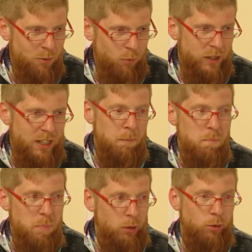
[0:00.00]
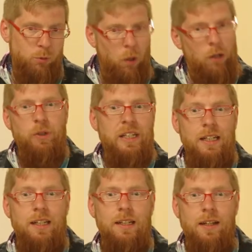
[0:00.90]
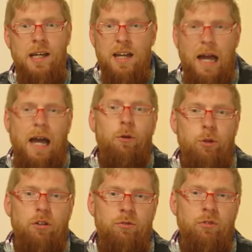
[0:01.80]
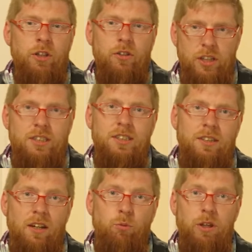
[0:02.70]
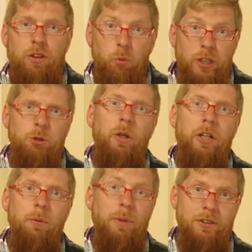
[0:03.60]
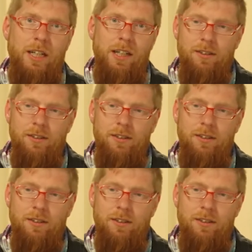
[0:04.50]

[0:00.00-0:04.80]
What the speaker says: We can build what we need out of the stuff with which we are building,